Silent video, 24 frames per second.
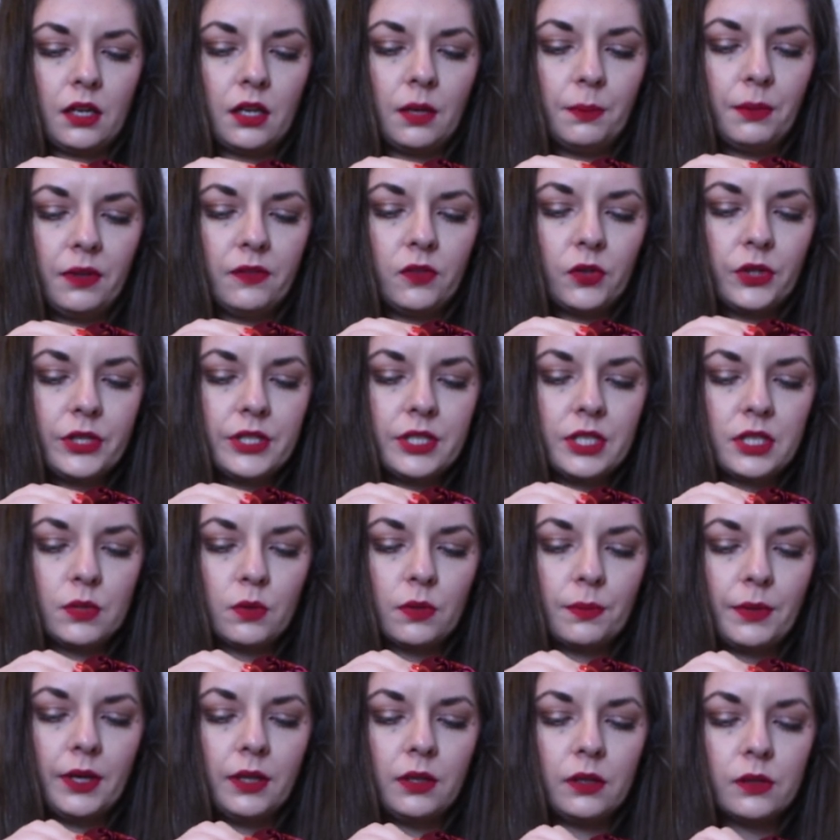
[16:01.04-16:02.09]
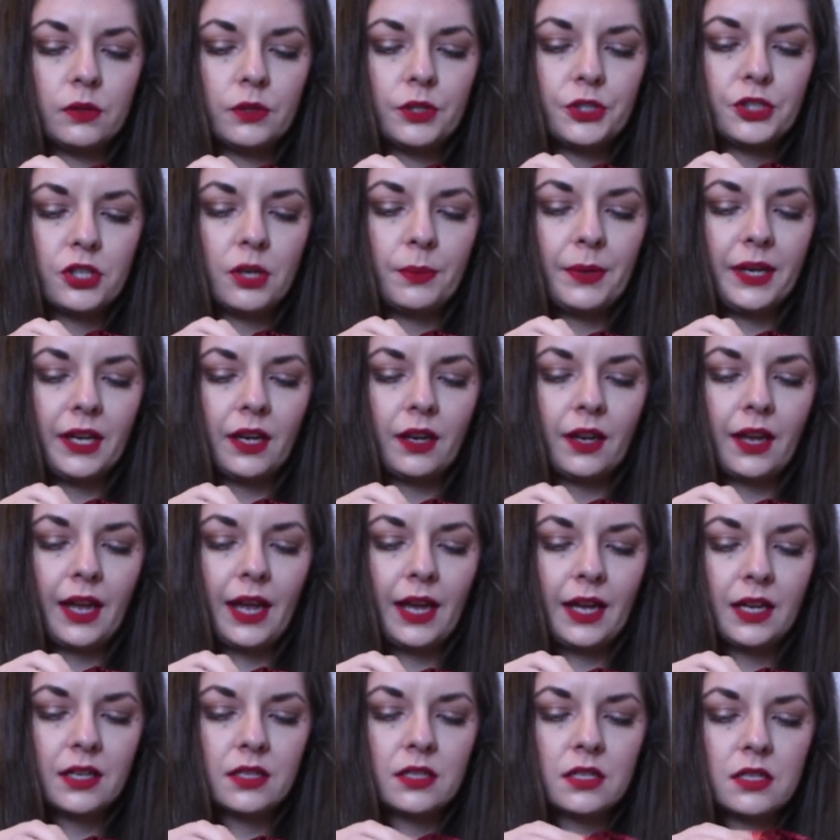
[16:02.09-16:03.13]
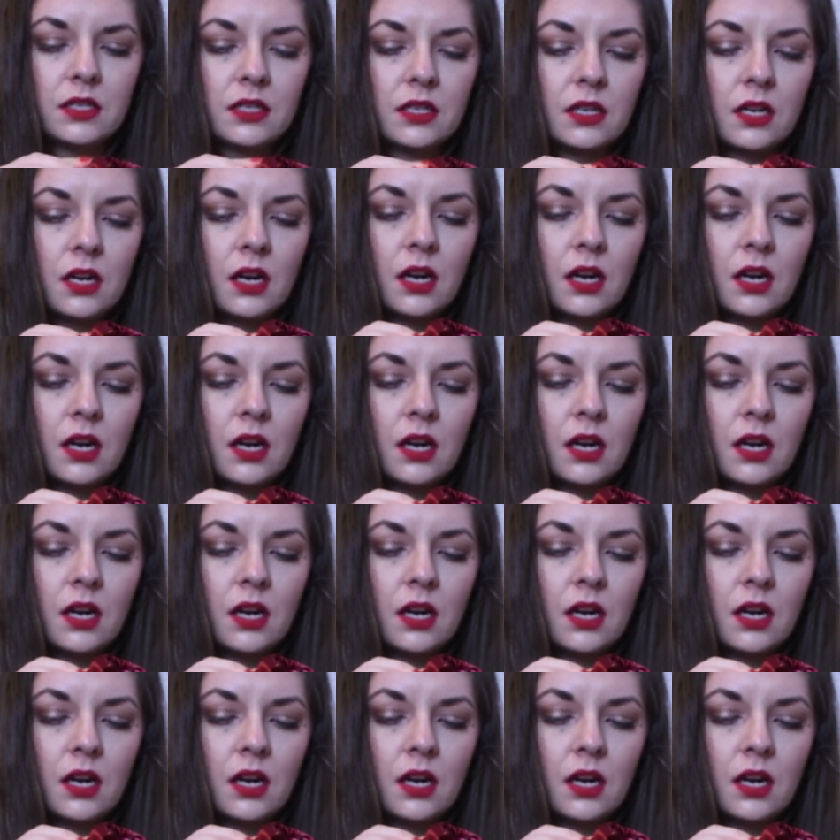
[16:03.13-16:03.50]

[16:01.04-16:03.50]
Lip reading: a couple of oranges with my local shopping and